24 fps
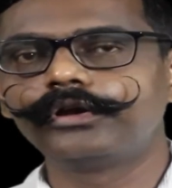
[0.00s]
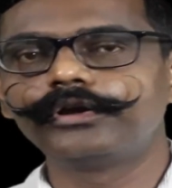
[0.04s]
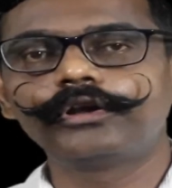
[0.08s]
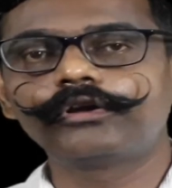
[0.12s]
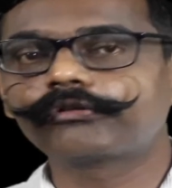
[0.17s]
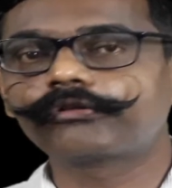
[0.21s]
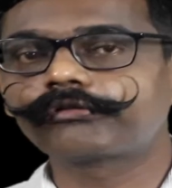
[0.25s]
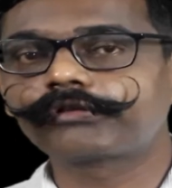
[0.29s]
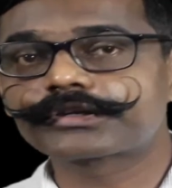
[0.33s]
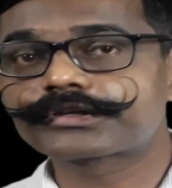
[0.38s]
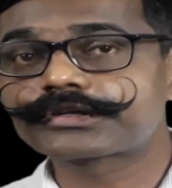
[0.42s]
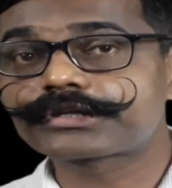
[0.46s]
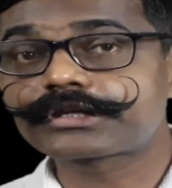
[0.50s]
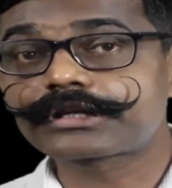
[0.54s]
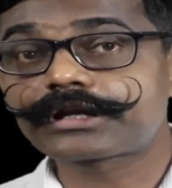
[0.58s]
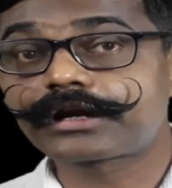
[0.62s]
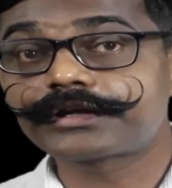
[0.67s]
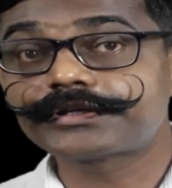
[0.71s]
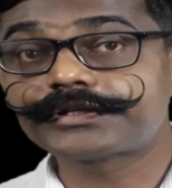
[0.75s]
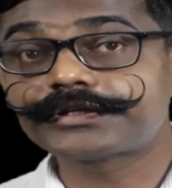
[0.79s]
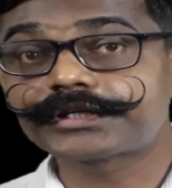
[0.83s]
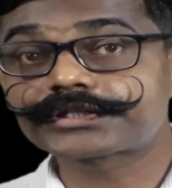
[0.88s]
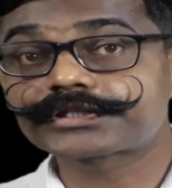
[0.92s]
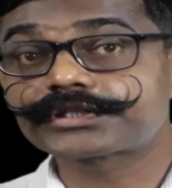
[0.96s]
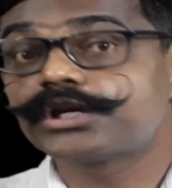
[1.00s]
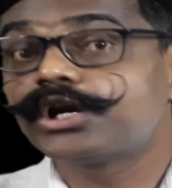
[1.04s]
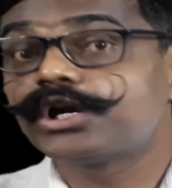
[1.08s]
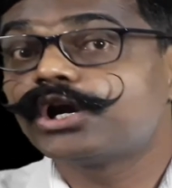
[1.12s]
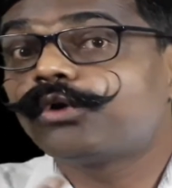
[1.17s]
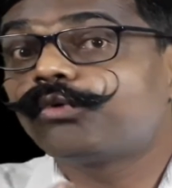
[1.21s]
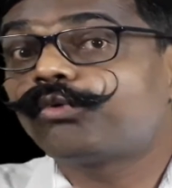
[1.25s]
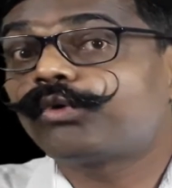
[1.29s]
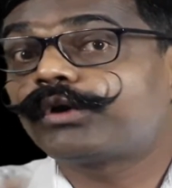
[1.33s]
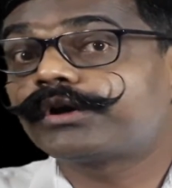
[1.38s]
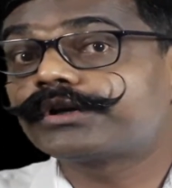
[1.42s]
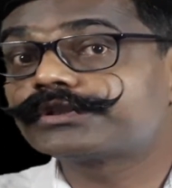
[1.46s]
Now question arises,
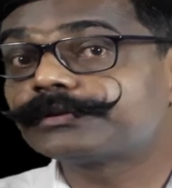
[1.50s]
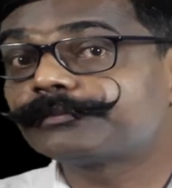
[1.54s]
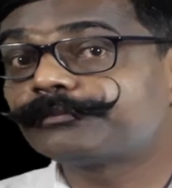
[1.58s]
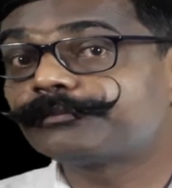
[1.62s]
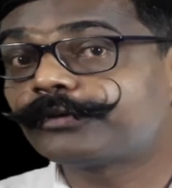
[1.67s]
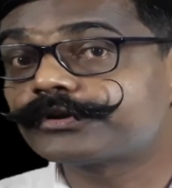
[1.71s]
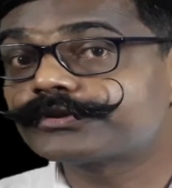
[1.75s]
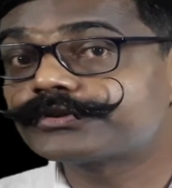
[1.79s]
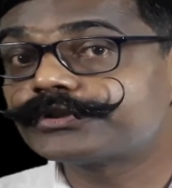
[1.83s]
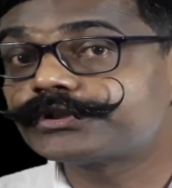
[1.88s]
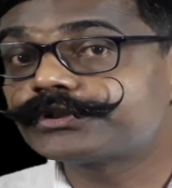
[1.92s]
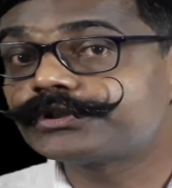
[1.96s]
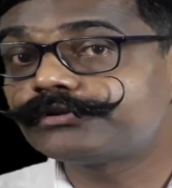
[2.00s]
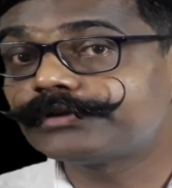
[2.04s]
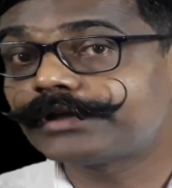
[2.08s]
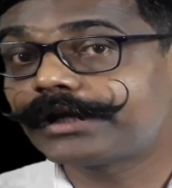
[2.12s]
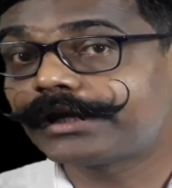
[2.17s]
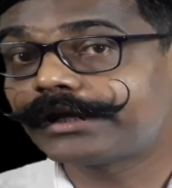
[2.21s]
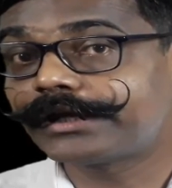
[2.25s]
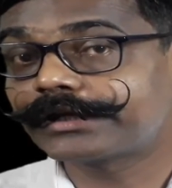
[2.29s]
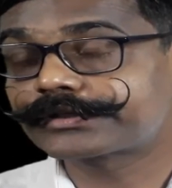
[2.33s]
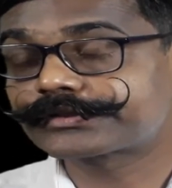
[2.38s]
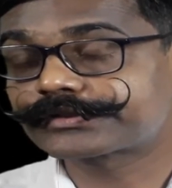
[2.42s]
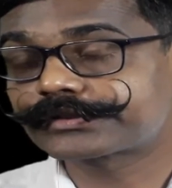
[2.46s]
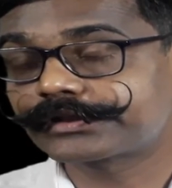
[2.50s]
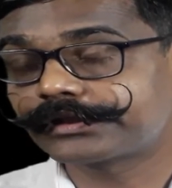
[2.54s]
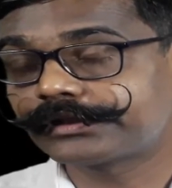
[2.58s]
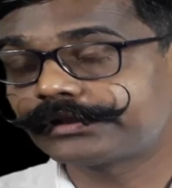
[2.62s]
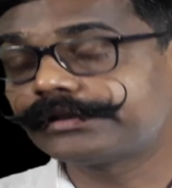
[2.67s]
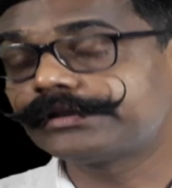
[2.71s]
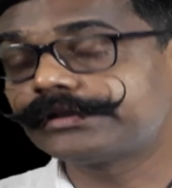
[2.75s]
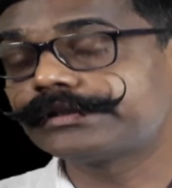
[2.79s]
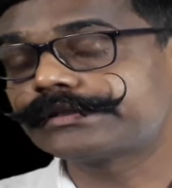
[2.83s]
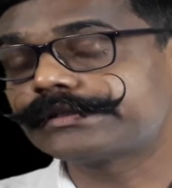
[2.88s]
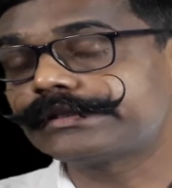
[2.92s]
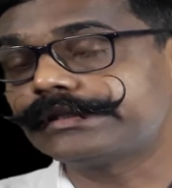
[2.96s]
what is the positive
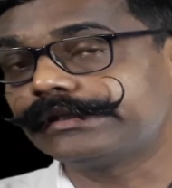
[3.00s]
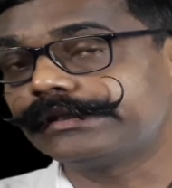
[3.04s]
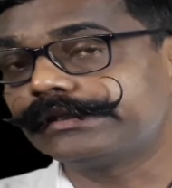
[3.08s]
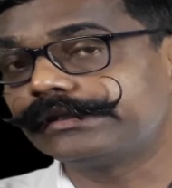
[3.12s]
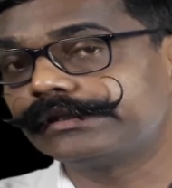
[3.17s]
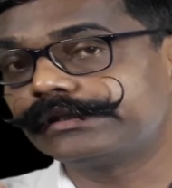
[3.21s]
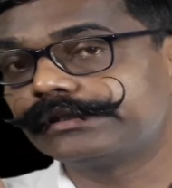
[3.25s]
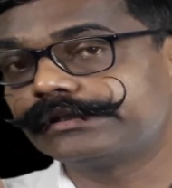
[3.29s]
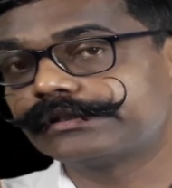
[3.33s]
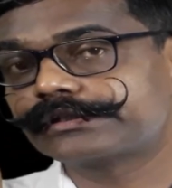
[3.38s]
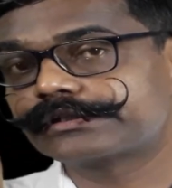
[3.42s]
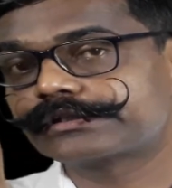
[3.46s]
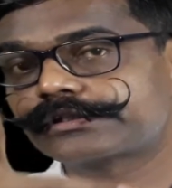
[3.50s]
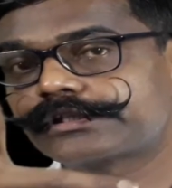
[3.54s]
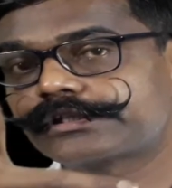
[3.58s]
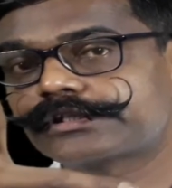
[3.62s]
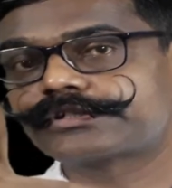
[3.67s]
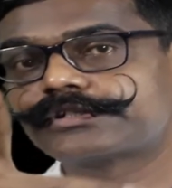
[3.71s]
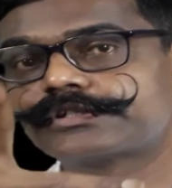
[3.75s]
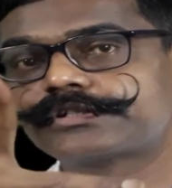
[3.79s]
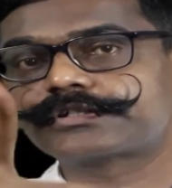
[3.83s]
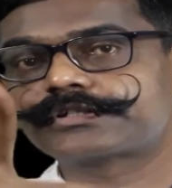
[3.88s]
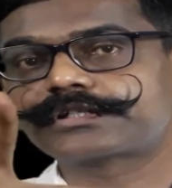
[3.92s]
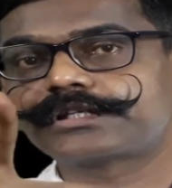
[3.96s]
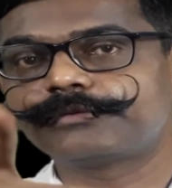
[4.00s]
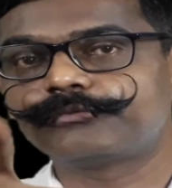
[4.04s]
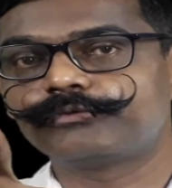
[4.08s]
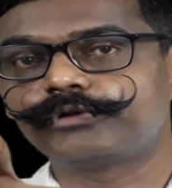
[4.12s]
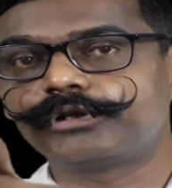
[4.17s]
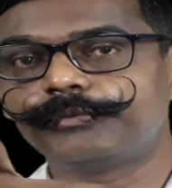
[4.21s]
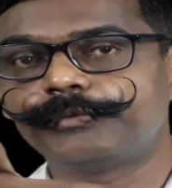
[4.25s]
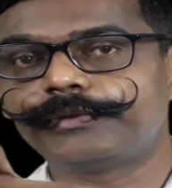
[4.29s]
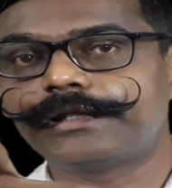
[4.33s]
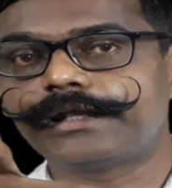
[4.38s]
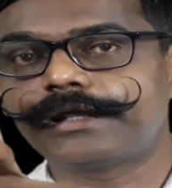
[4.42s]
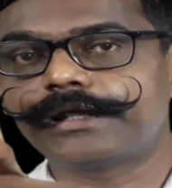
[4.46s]
direction? See, such system
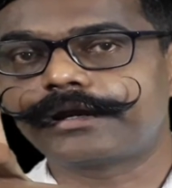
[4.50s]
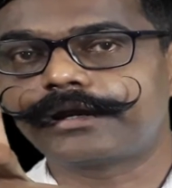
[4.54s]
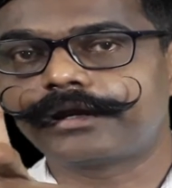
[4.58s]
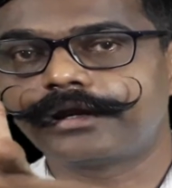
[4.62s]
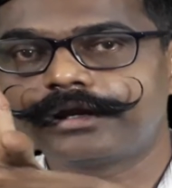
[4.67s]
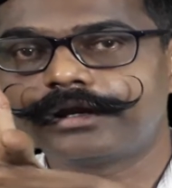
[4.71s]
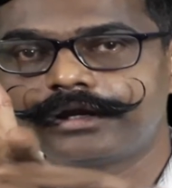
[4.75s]
will be there.